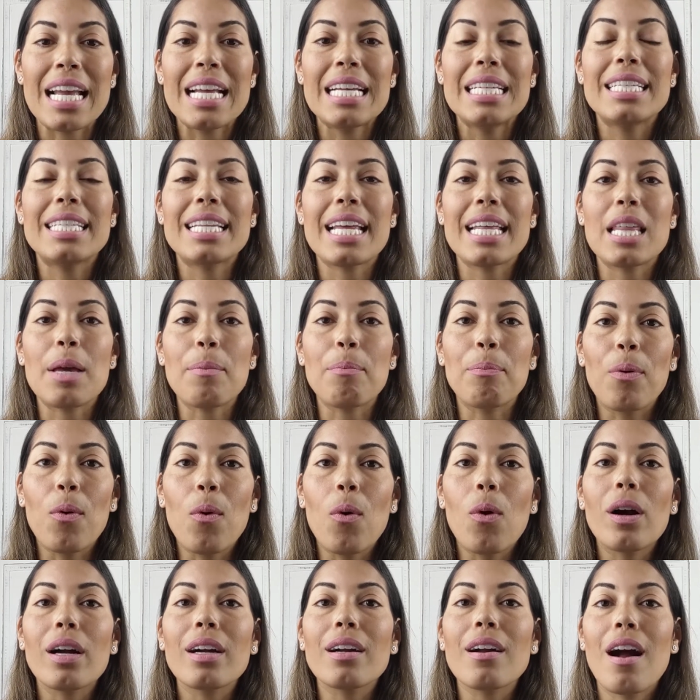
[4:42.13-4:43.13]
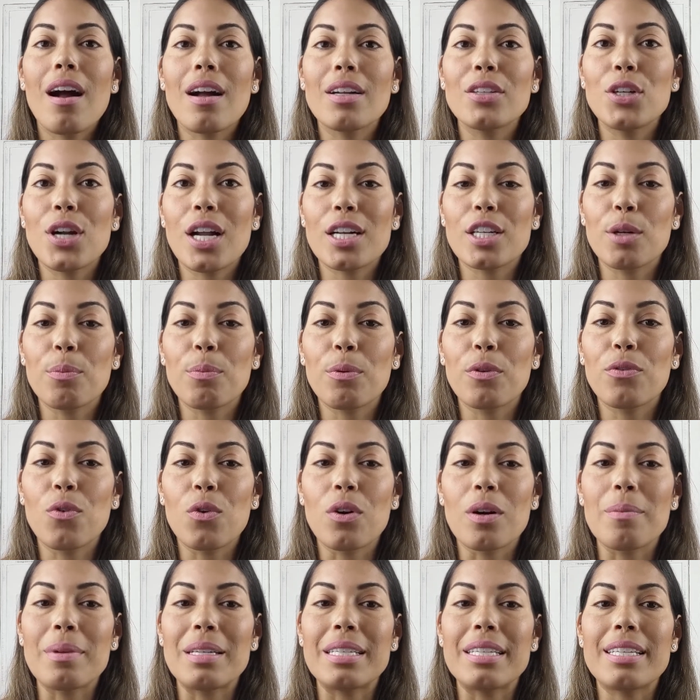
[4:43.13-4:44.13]
say that poor contractor
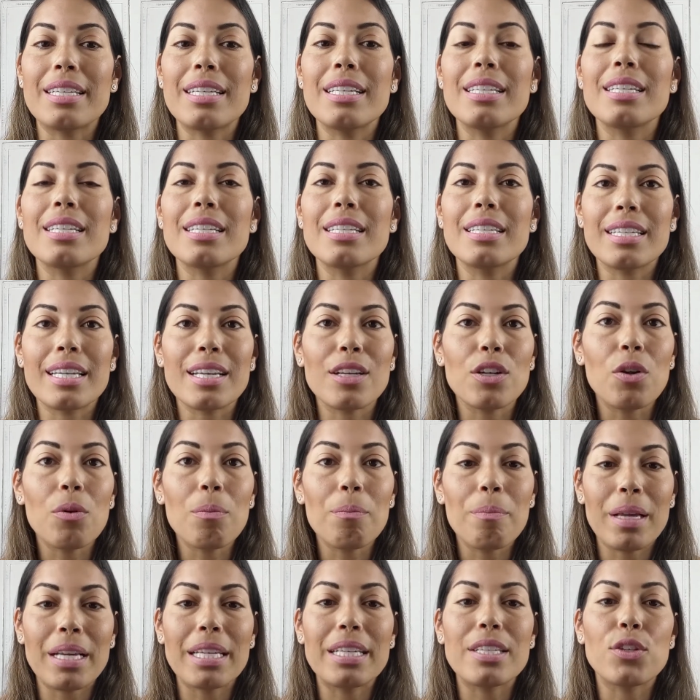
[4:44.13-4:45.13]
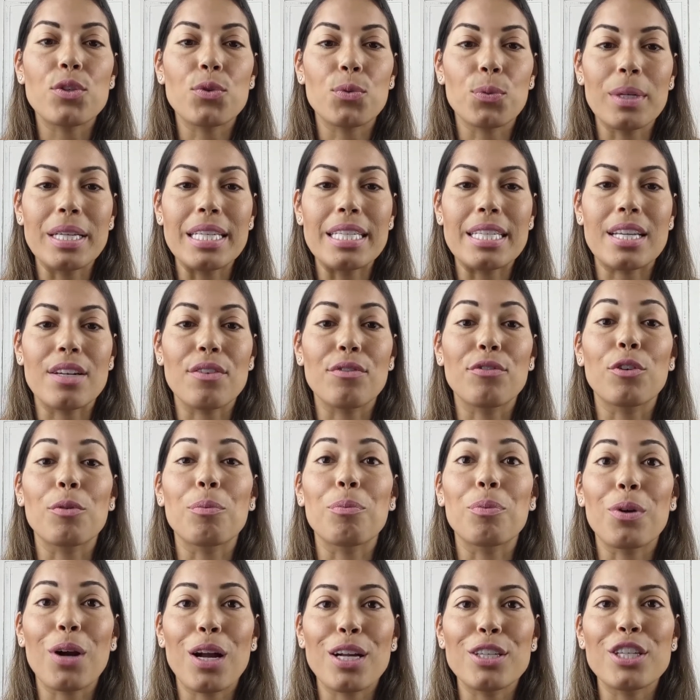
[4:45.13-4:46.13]
performance is the single biggest reason for
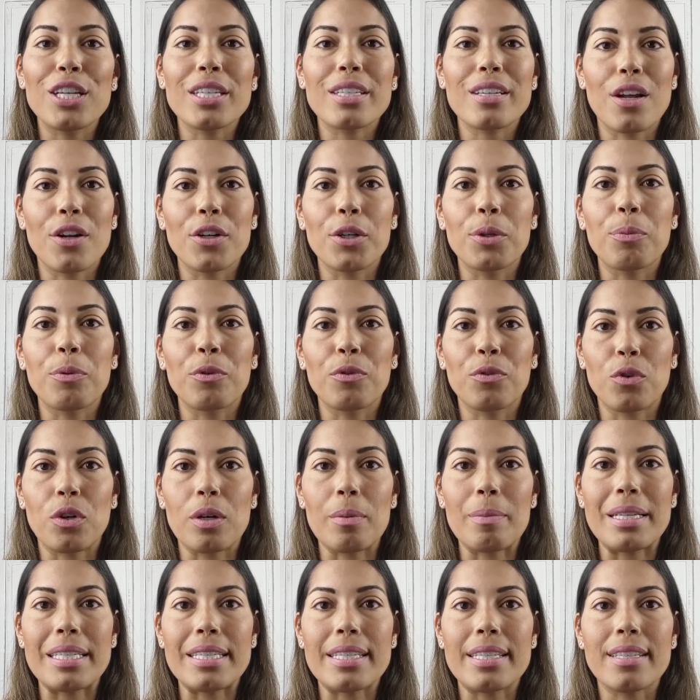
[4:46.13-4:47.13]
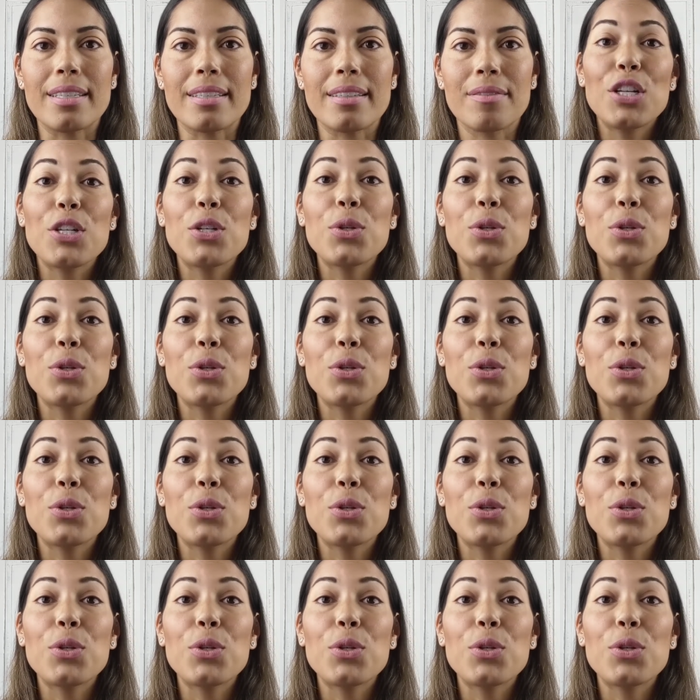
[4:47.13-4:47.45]
project underperformance.